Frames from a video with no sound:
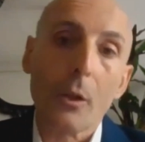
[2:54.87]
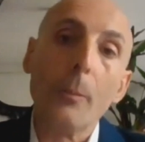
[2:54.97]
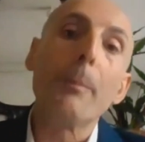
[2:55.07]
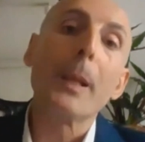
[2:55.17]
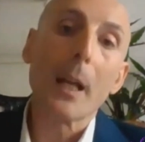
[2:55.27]

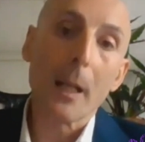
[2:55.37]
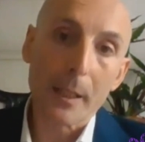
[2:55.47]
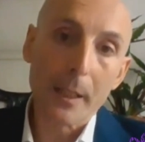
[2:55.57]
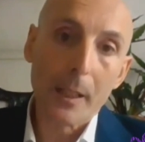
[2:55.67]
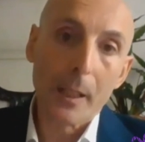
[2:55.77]

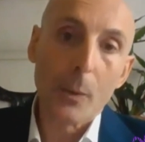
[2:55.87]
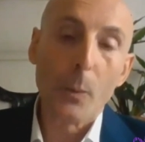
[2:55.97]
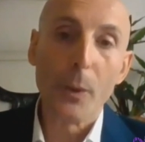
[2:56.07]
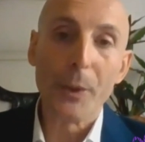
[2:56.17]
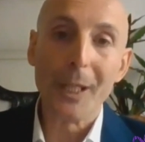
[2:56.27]
comply
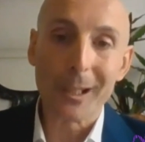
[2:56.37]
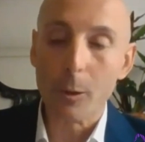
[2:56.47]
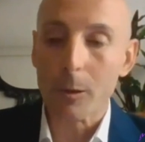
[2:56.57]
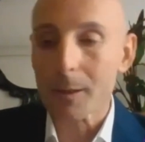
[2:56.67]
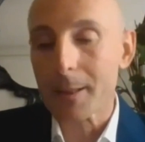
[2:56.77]
with the
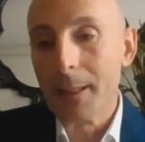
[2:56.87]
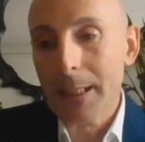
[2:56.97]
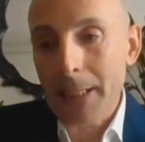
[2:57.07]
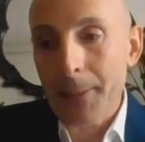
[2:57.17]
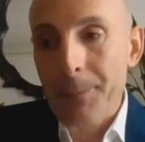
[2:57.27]
accords.
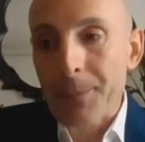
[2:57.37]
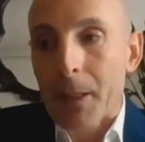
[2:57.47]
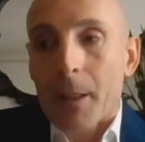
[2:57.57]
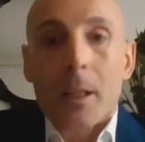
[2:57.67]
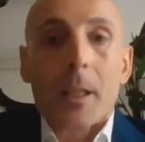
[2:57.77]

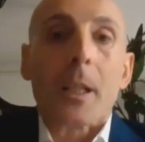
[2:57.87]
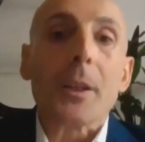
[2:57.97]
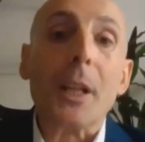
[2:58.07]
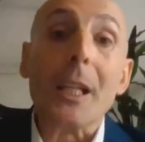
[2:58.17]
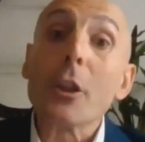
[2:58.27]

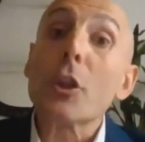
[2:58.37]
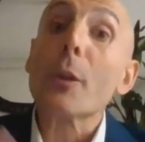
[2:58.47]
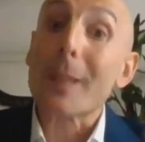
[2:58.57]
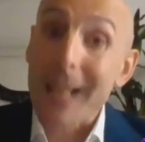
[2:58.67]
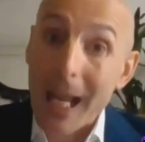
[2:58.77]
The
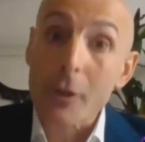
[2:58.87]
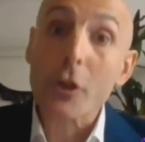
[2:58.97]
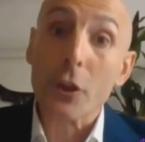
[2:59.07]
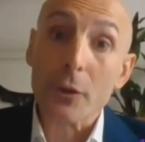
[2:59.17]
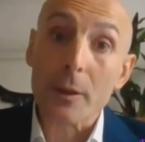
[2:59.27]
issue of
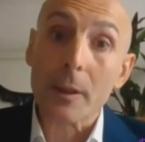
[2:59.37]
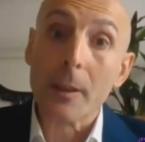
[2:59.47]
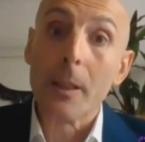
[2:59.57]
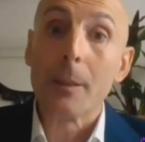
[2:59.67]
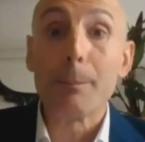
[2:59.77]
sanctions
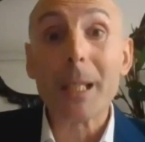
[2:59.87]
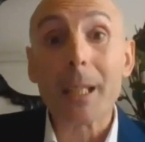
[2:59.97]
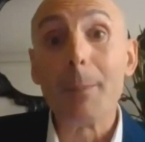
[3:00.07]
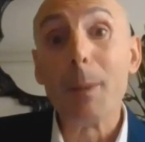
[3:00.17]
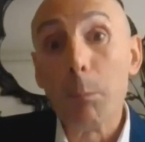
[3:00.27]

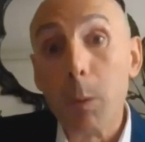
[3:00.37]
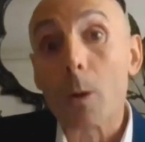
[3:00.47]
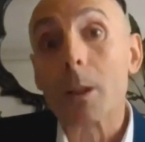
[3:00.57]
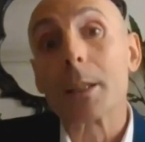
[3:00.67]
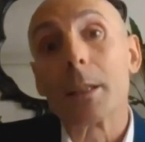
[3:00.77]
became
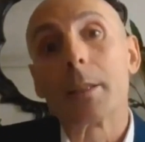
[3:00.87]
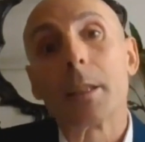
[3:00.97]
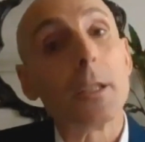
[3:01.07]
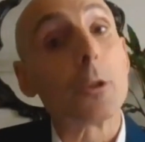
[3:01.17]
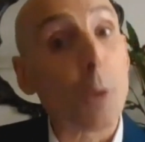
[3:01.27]

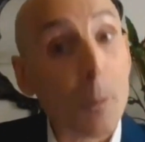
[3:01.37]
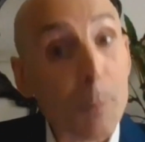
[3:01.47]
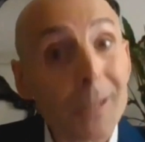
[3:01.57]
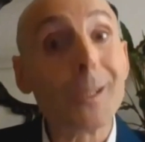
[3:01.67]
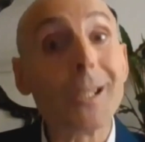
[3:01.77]
important. The Trump